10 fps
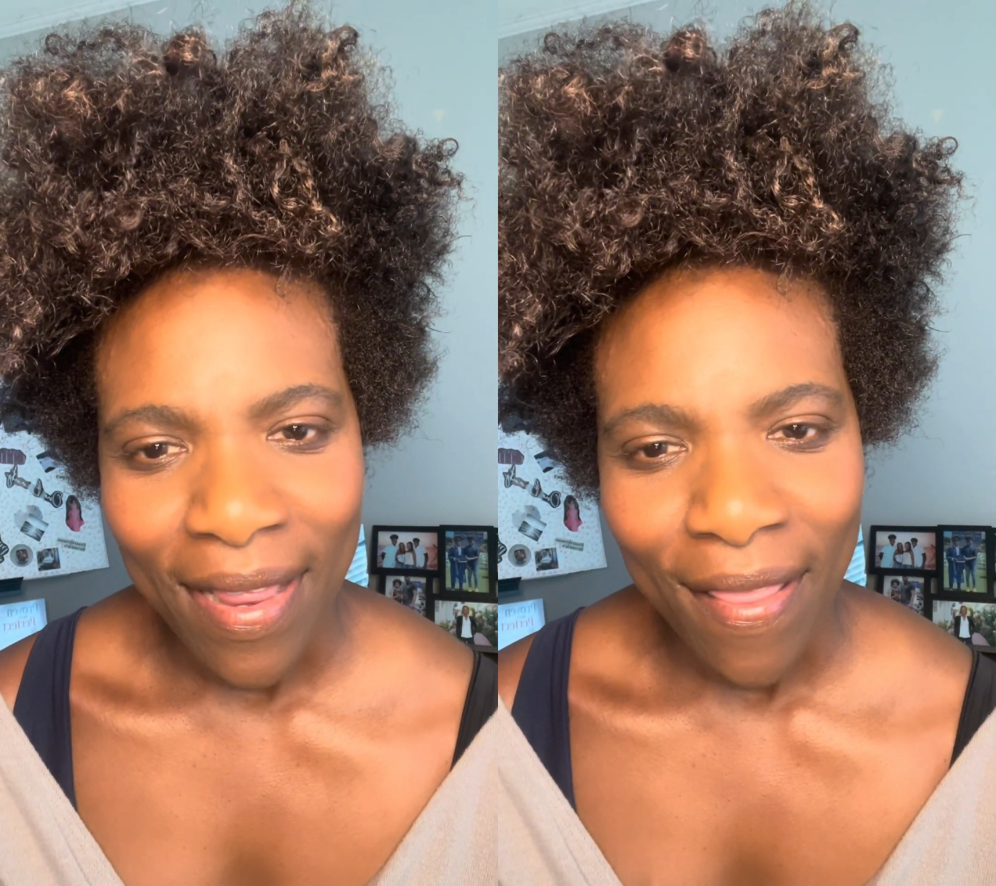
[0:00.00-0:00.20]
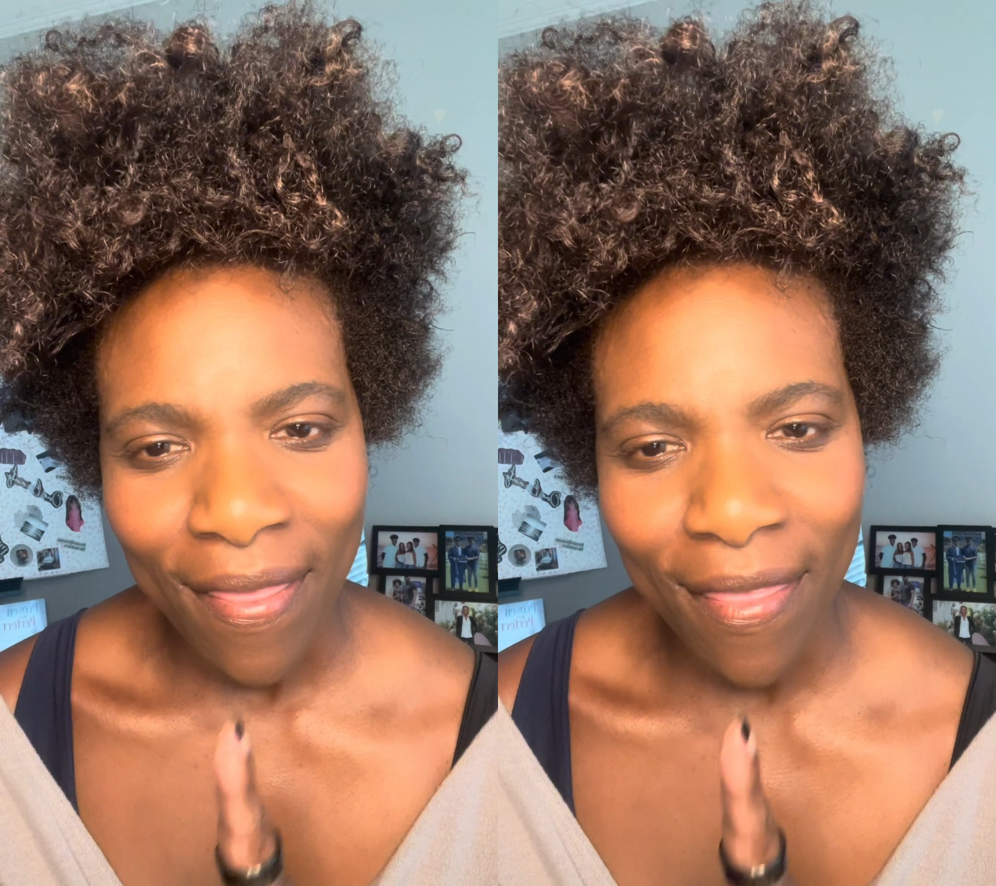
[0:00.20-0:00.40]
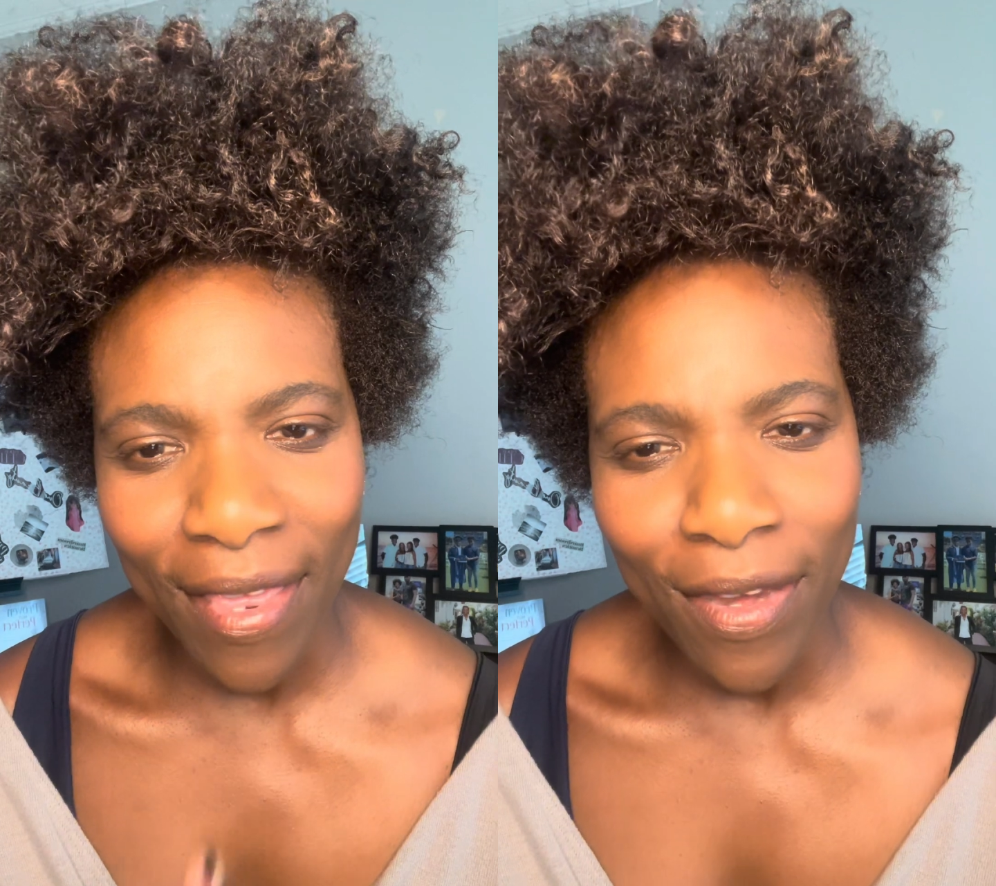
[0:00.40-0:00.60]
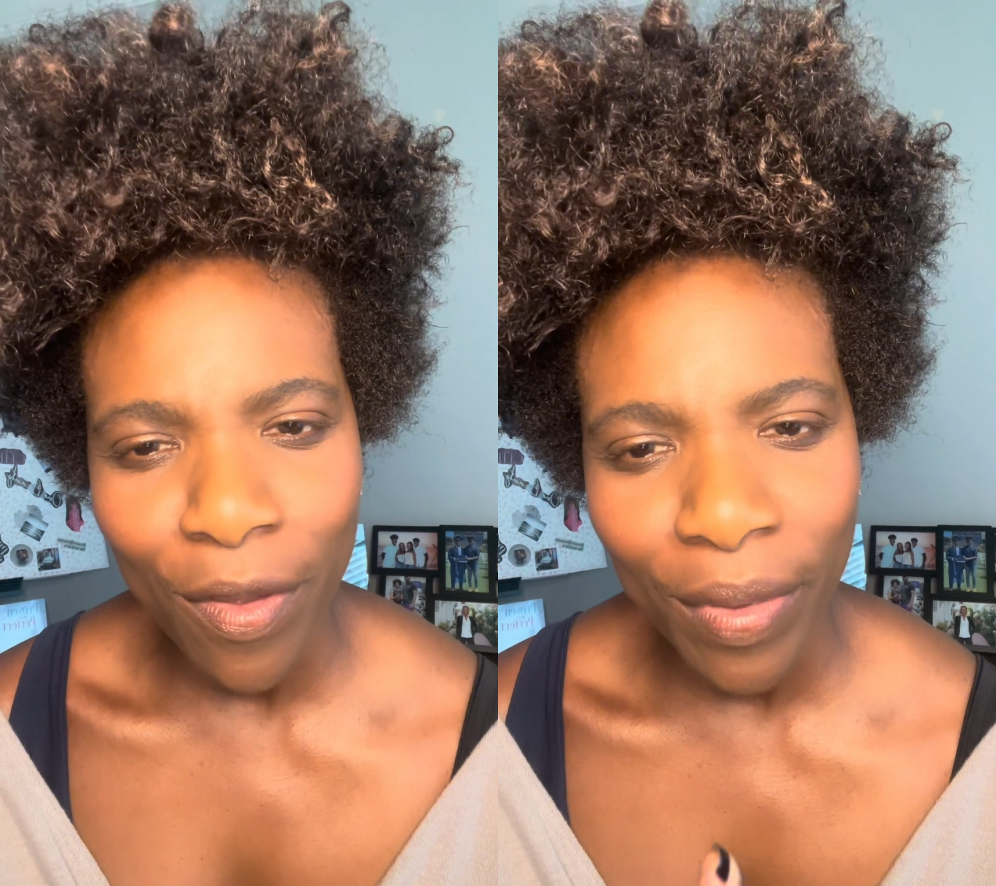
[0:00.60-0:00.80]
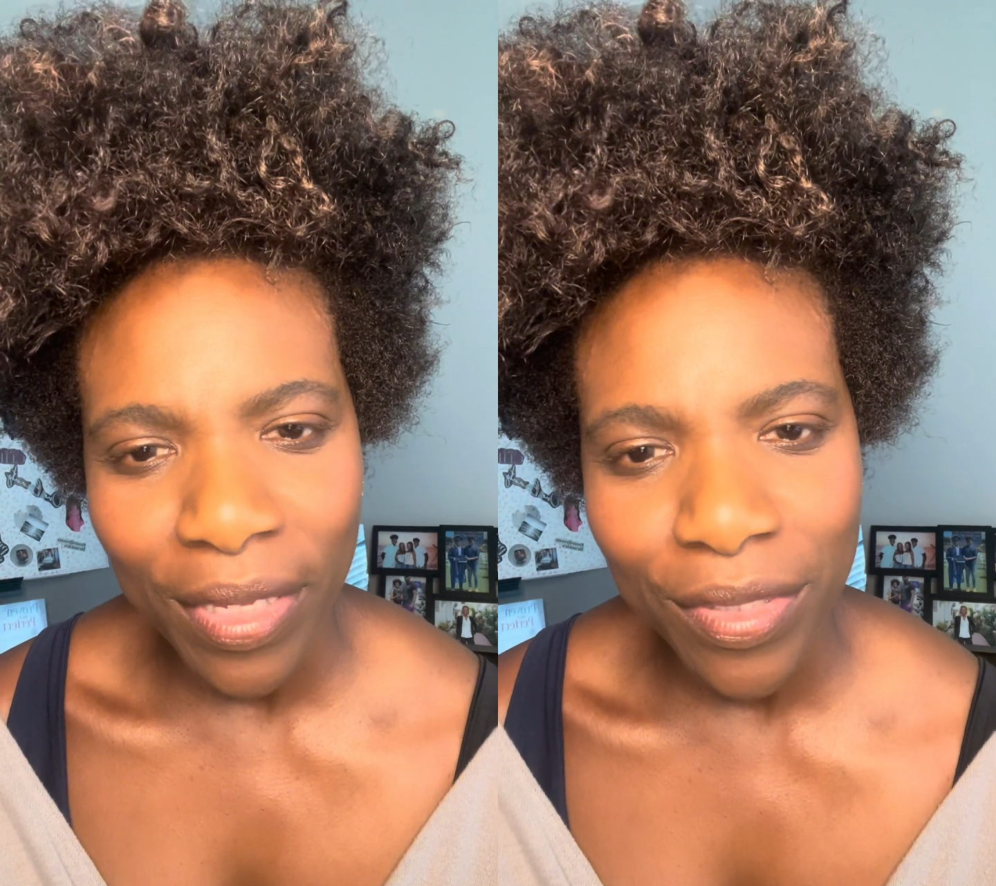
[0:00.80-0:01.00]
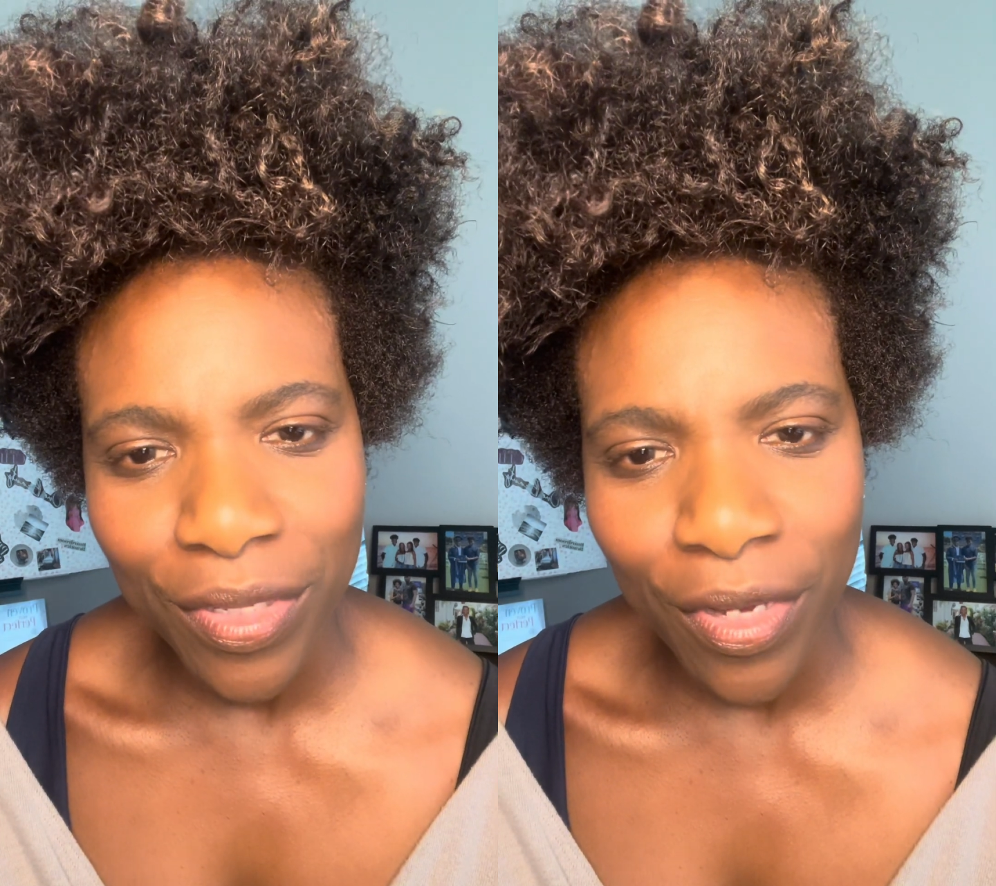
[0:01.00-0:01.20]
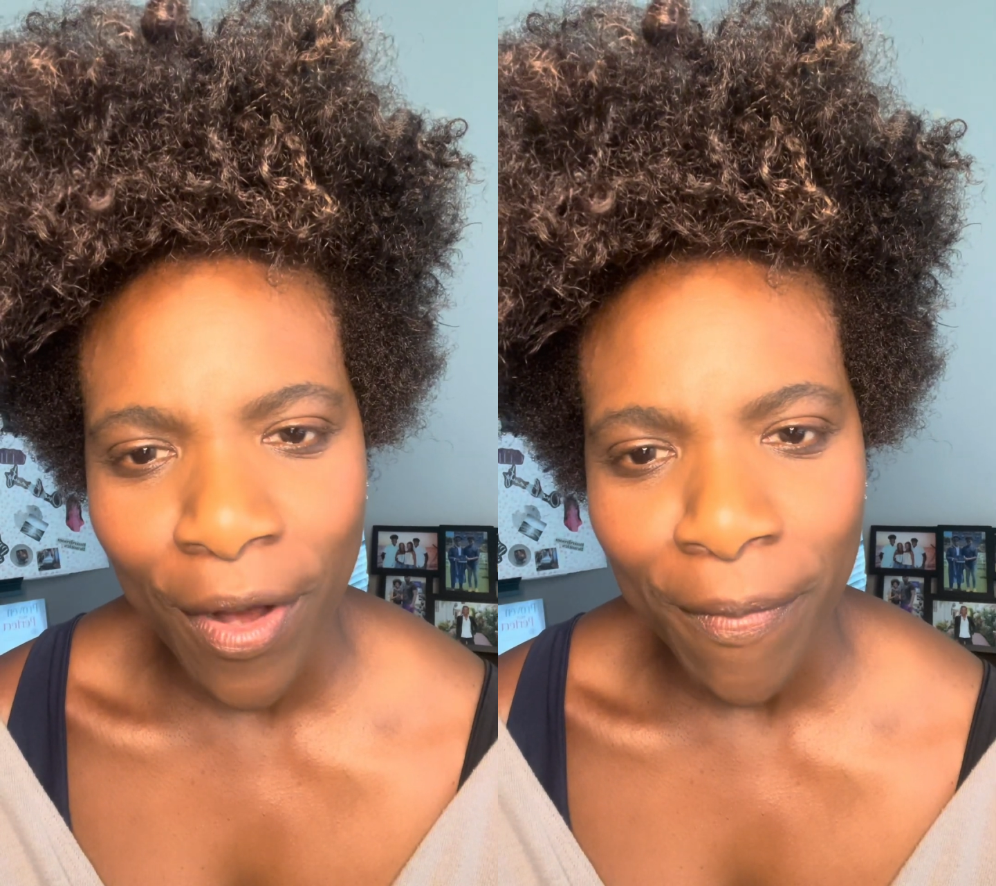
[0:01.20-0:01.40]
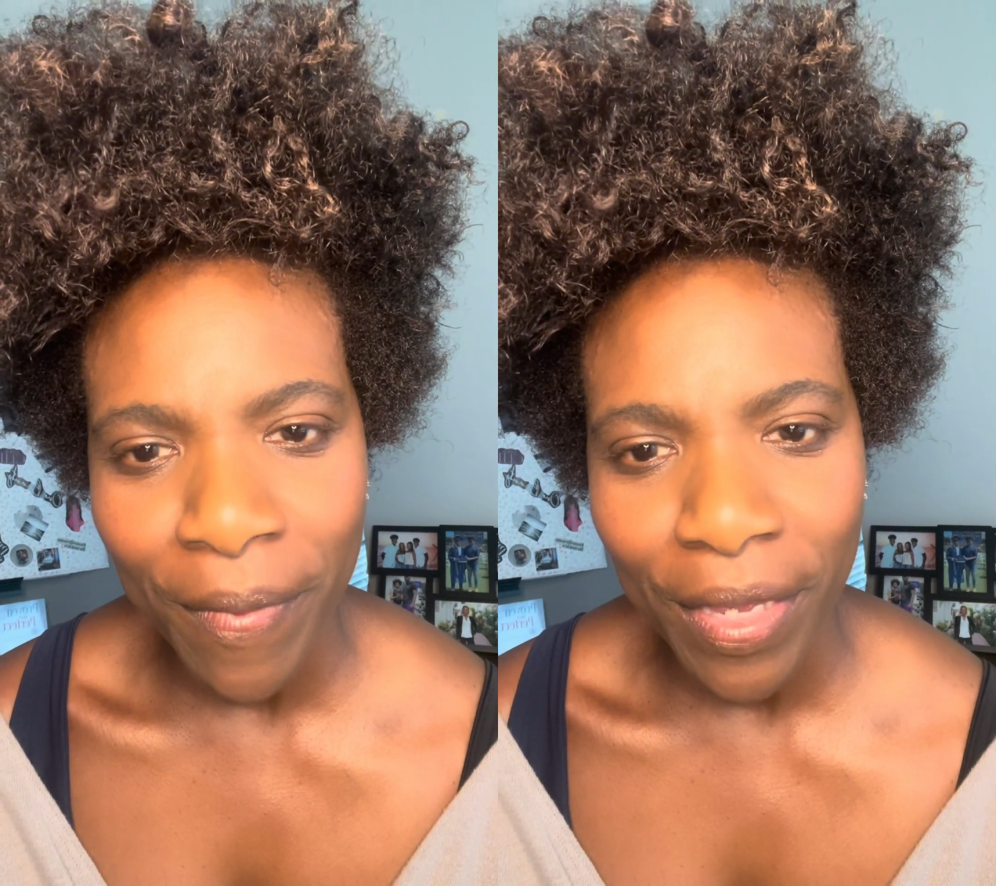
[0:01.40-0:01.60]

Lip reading: then you can start